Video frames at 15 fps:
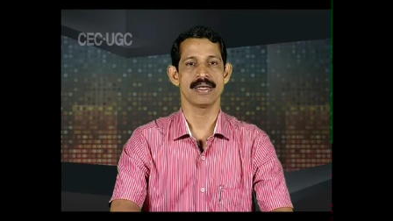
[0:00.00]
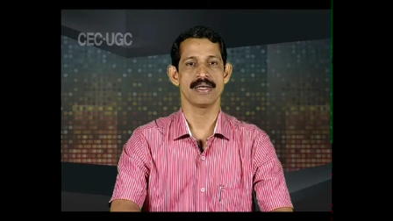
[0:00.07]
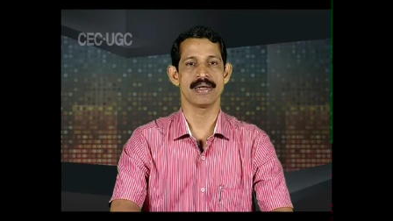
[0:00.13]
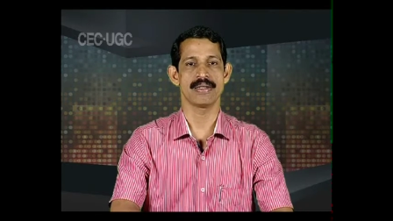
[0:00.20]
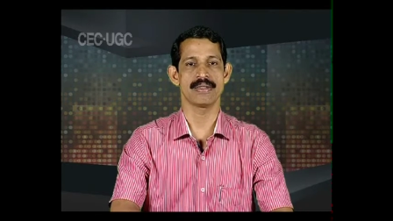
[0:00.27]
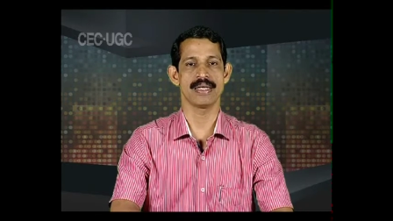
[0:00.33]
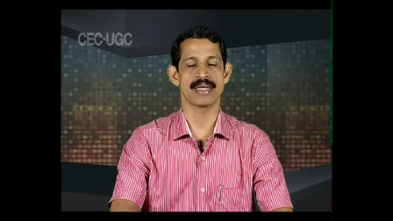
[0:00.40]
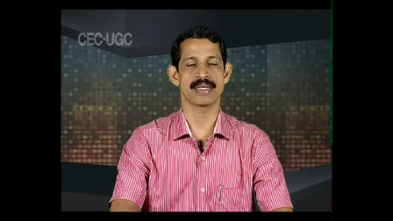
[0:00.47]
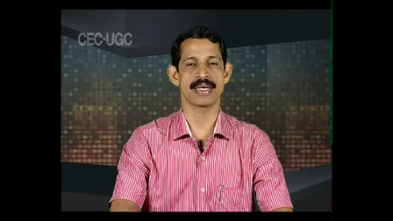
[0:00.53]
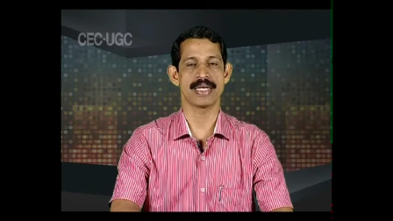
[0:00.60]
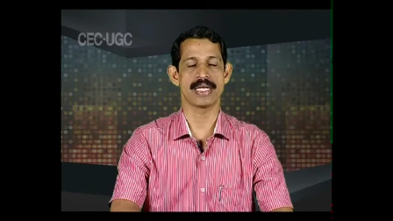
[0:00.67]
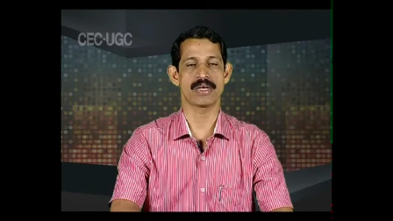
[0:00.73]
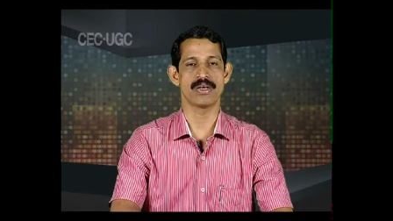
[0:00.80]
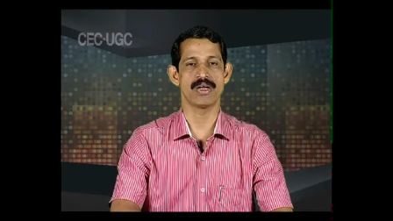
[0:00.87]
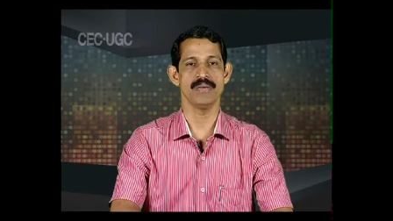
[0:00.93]
in their
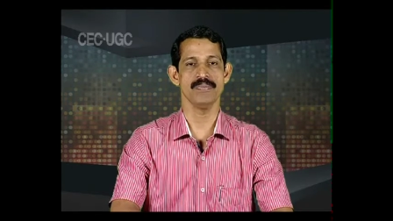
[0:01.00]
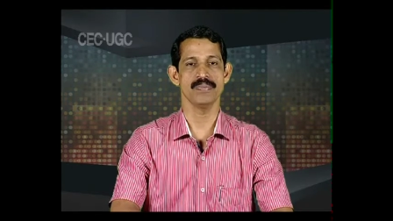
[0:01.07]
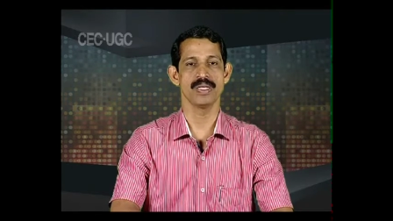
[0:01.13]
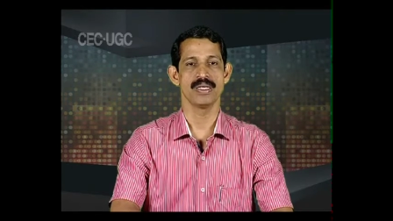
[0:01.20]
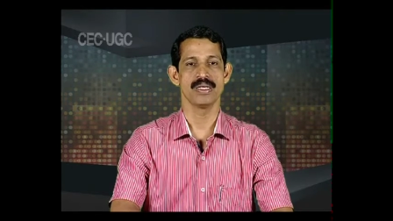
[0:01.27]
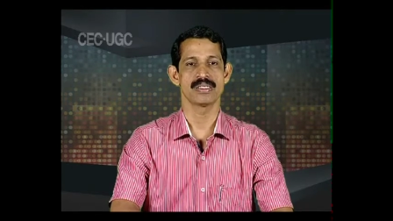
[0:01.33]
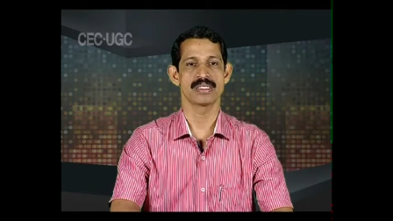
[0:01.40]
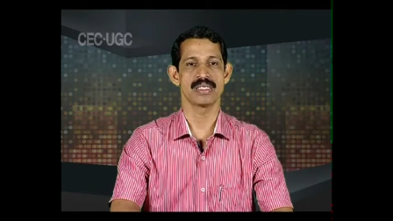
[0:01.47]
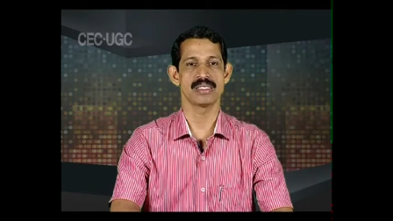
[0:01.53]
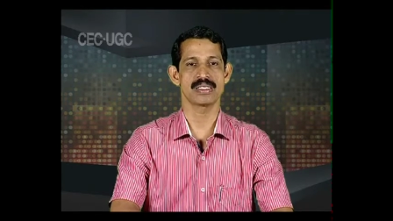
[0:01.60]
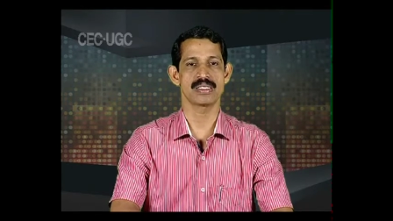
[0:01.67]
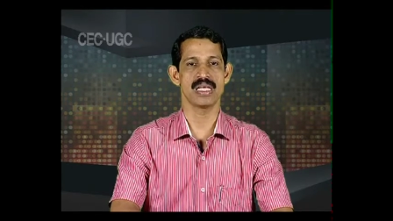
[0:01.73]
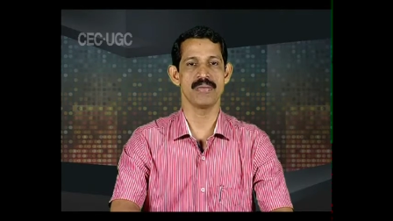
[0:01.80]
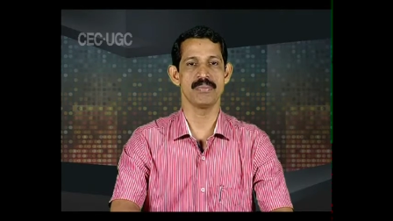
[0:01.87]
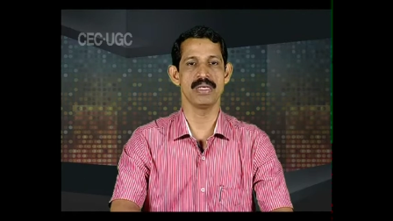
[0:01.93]
curriculum since
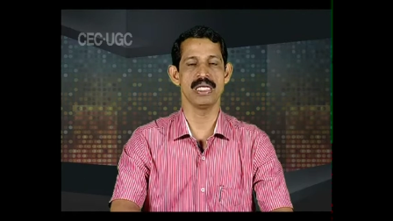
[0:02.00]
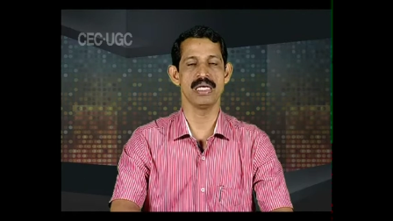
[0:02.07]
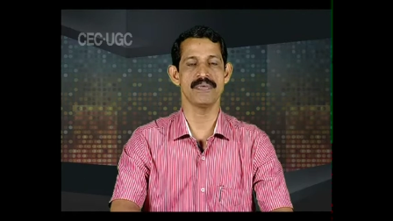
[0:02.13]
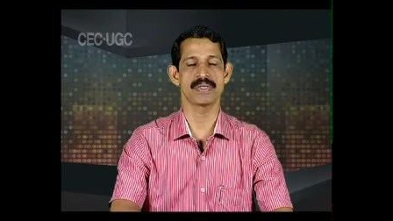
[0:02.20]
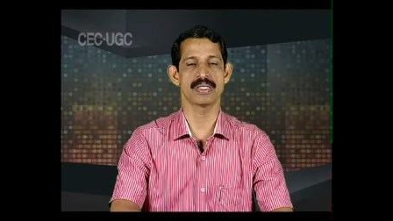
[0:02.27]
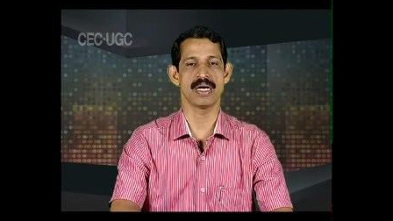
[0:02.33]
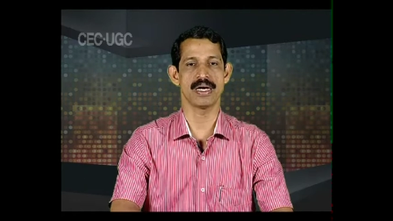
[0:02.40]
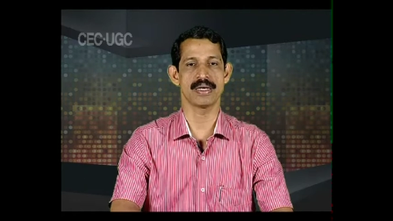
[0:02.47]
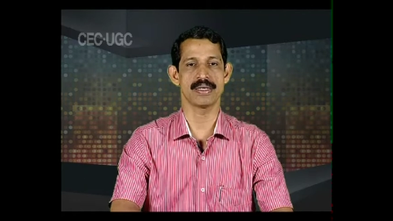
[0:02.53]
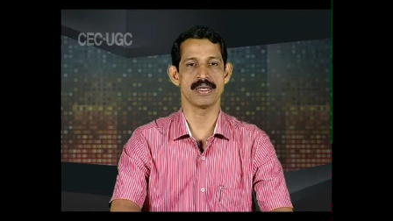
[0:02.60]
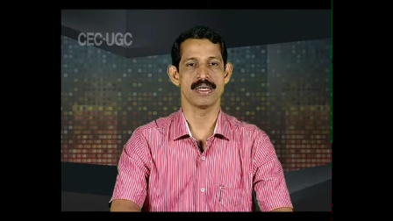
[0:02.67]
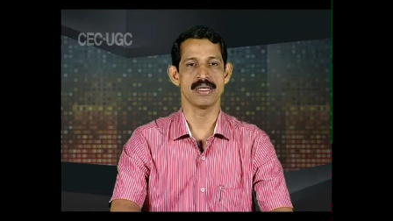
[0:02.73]
they believed that